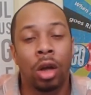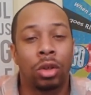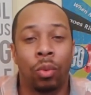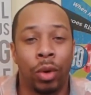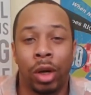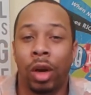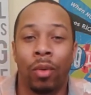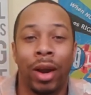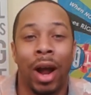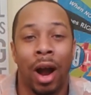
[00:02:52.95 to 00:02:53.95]
So when you
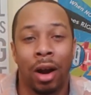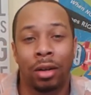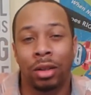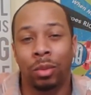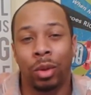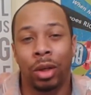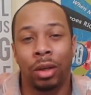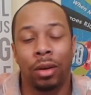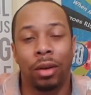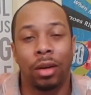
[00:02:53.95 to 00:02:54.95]
get ready to hire
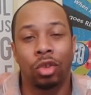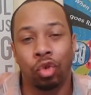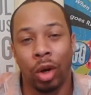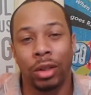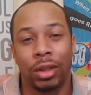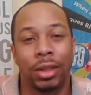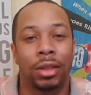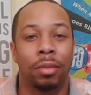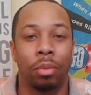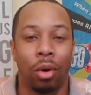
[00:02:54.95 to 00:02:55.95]
someone, trust
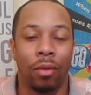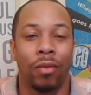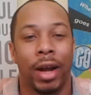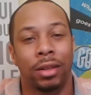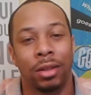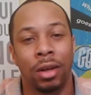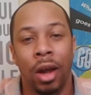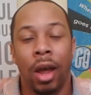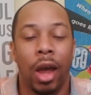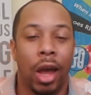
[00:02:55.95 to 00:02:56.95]
is an important factor.